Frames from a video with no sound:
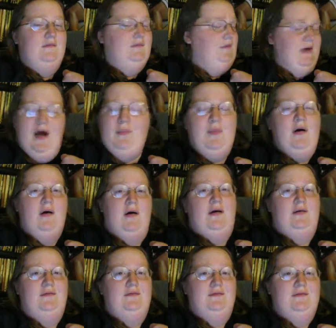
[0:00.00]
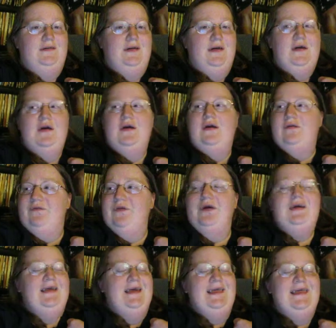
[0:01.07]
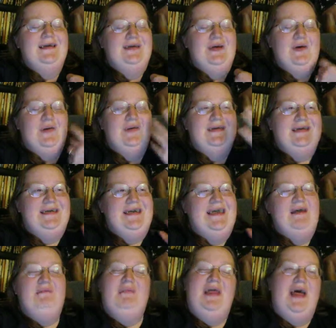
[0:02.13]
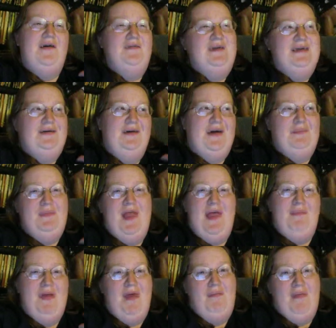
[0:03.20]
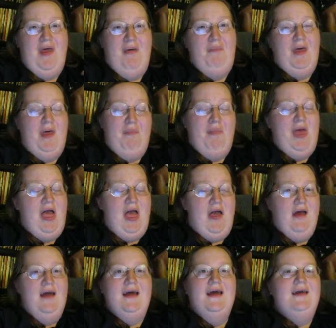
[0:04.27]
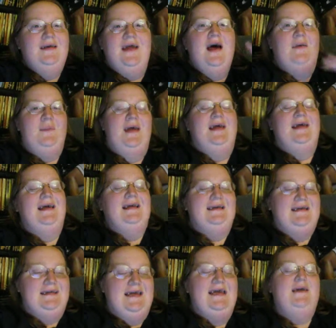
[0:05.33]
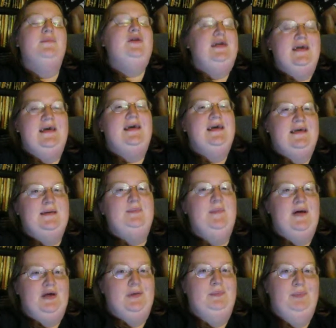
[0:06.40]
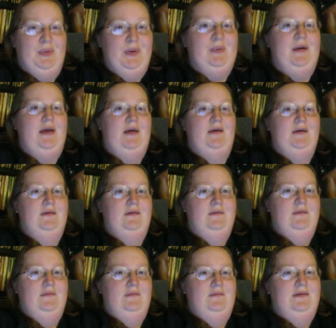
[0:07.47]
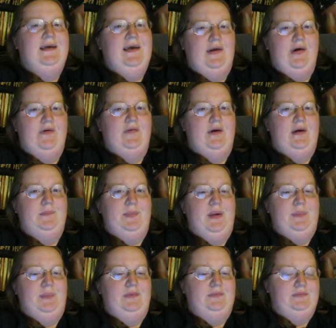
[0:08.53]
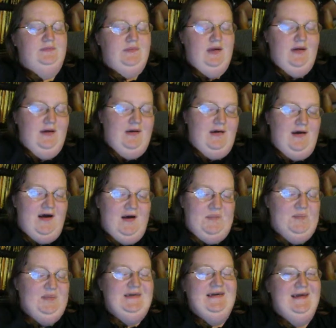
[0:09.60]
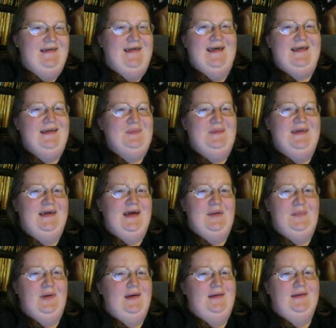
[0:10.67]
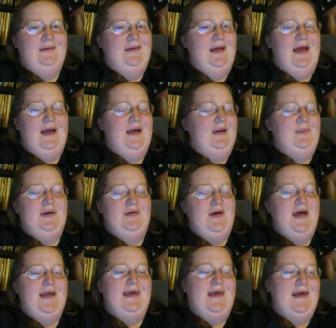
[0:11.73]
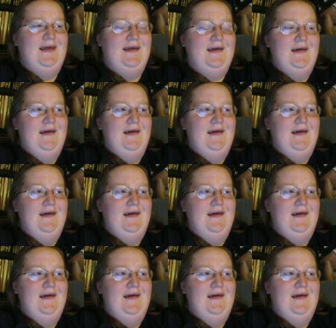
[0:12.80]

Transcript: Come on. Forget this whole team love story, blah, blah, blah, blah, blah. Nah, man, it's team she kicks major booty. Get over it, people. Um, so yeah, that, that's one thing I want, I, I want to eradicate.